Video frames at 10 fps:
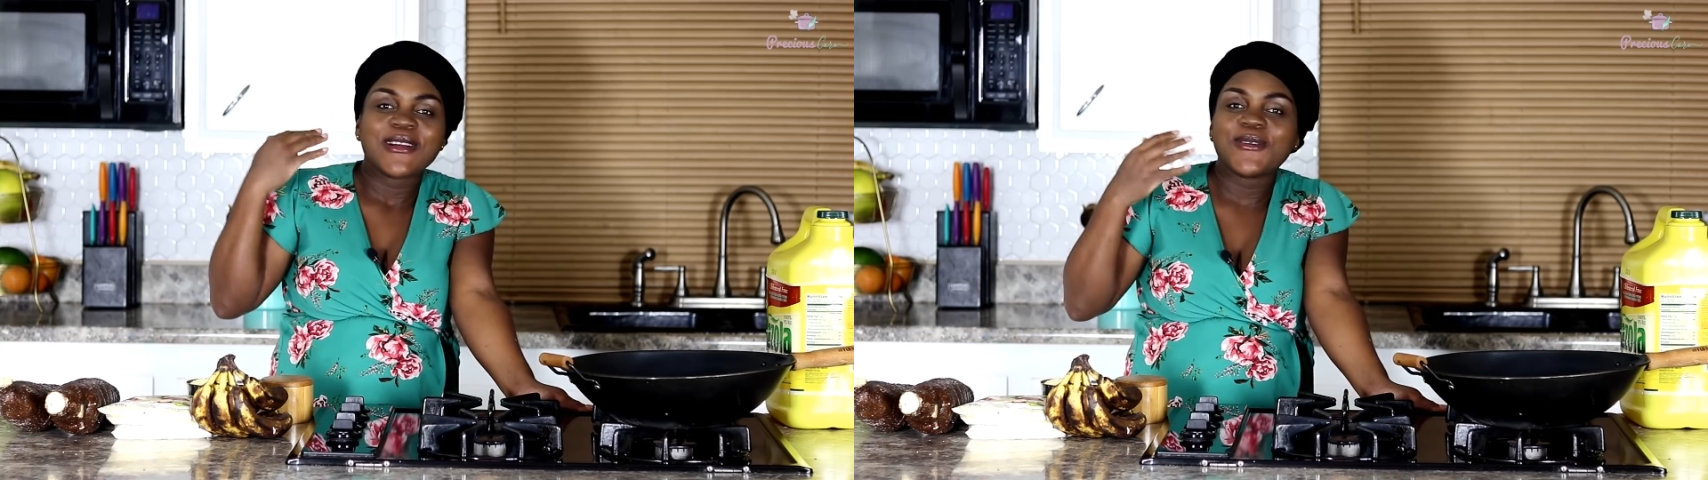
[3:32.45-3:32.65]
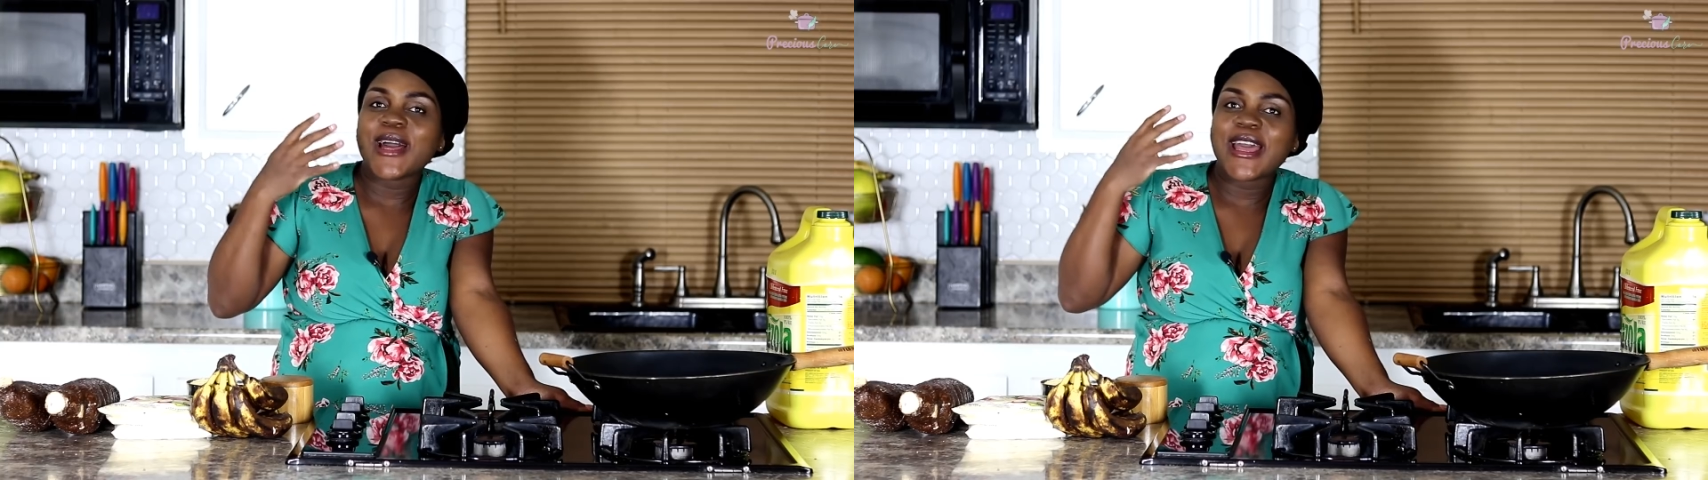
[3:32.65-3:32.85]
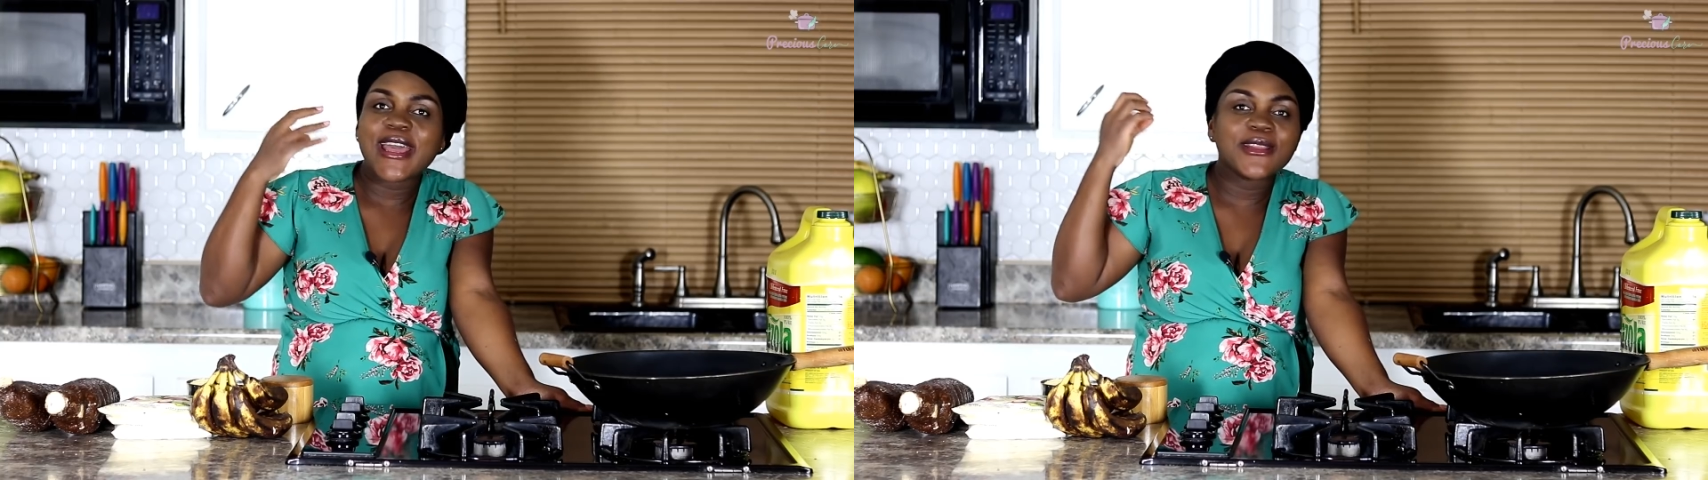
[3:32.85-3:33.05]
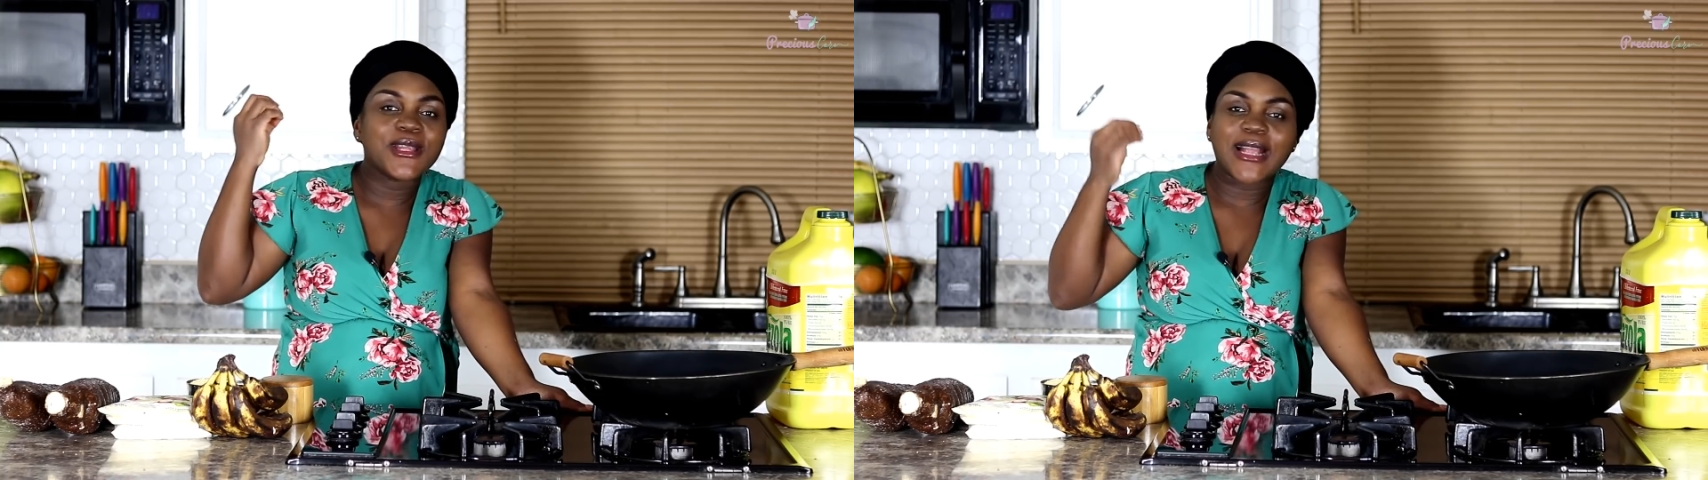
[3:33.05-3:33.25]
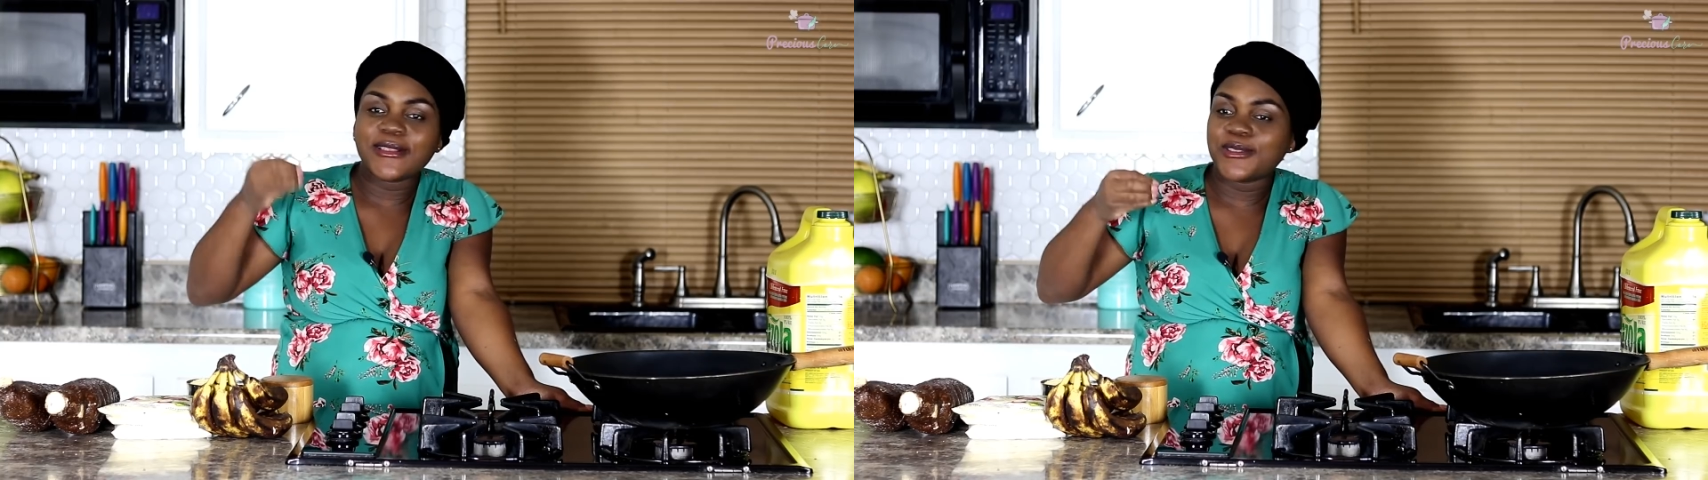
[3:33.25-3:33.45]
Go ahead
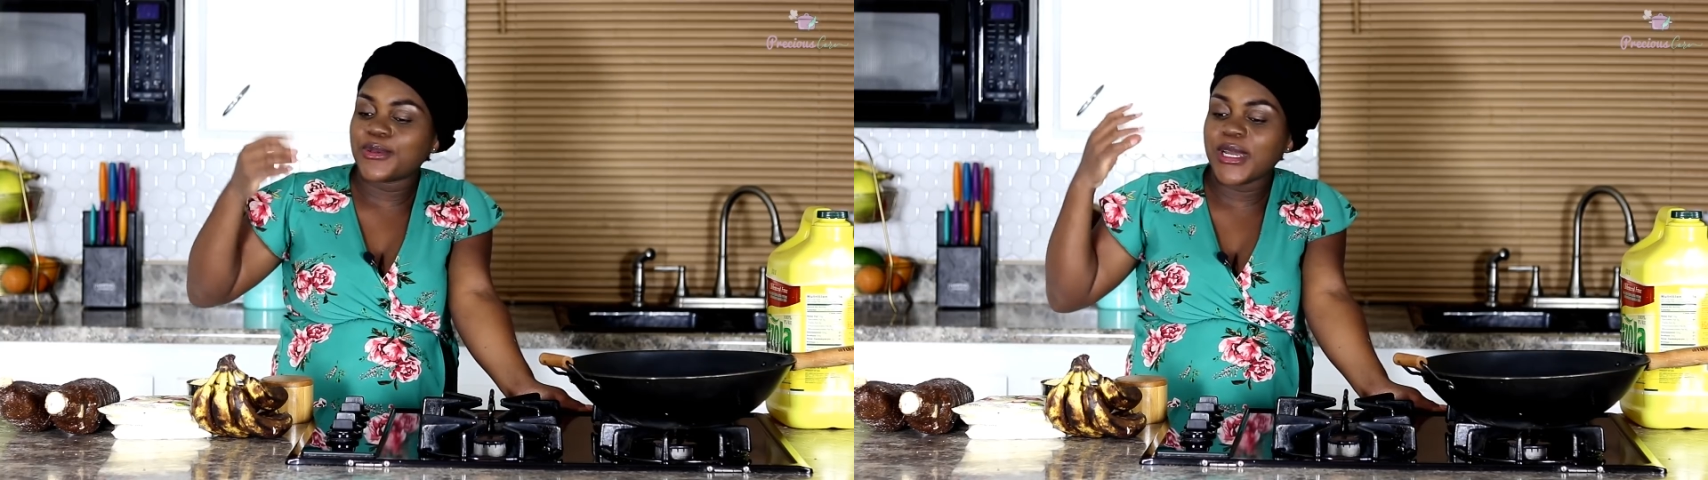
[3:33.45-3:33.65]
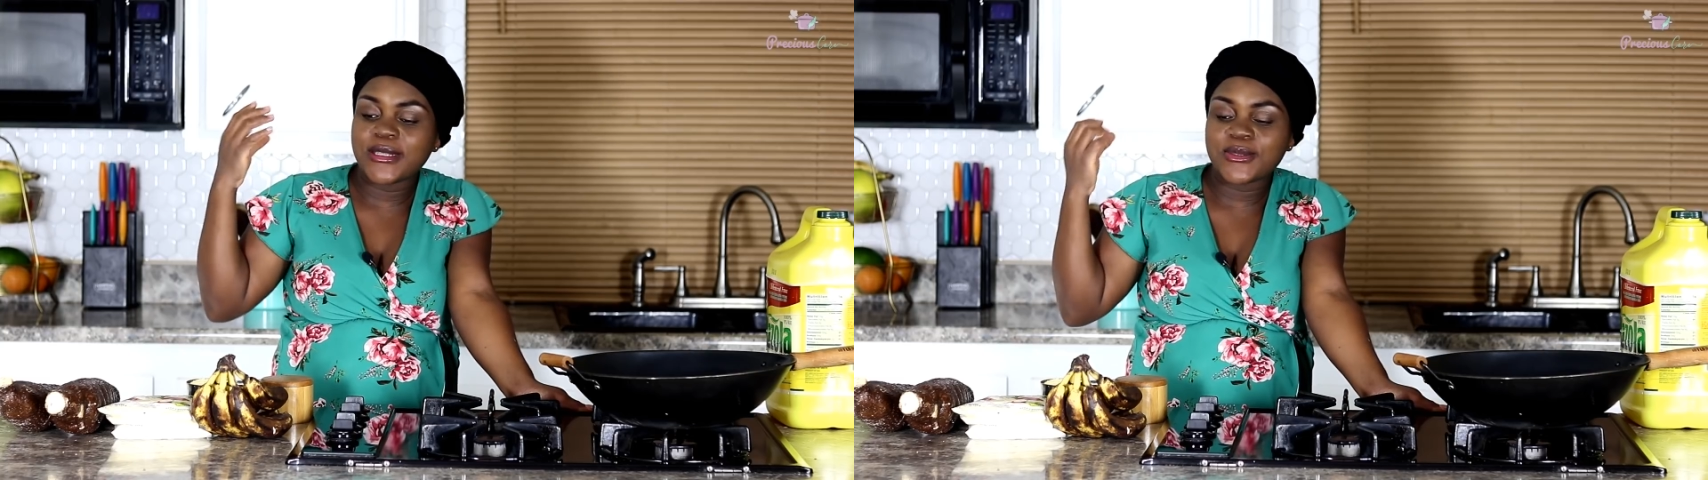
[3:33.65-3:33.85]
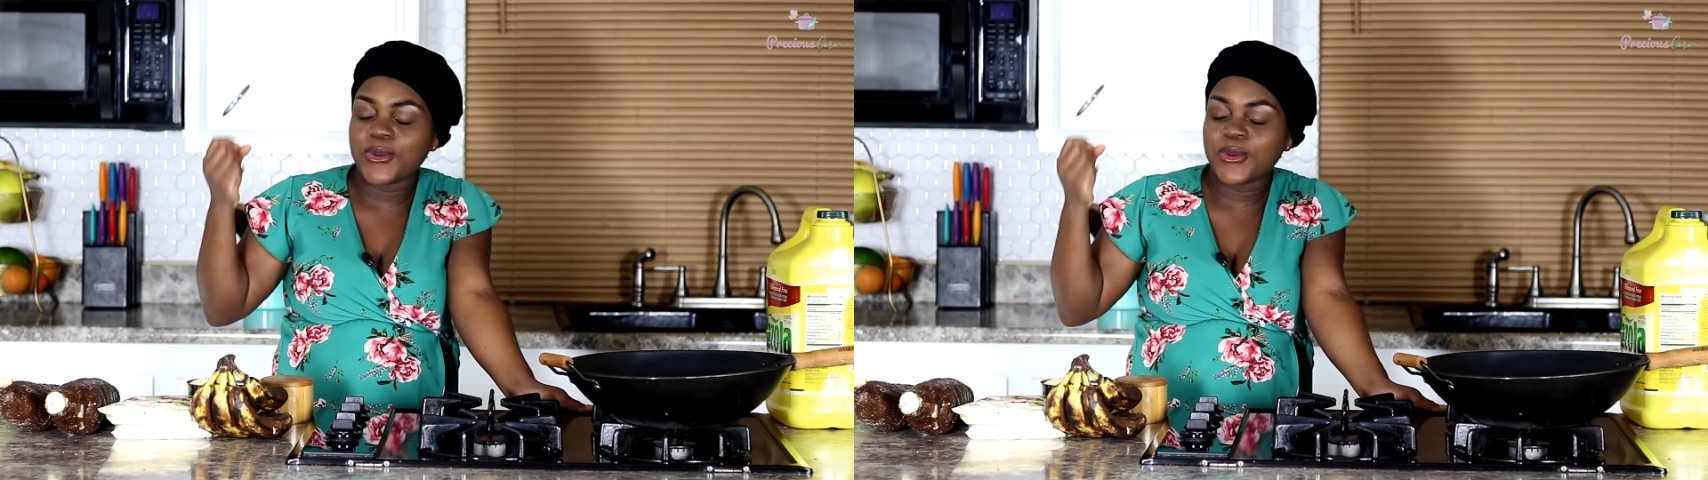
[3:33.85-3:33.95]
and grate,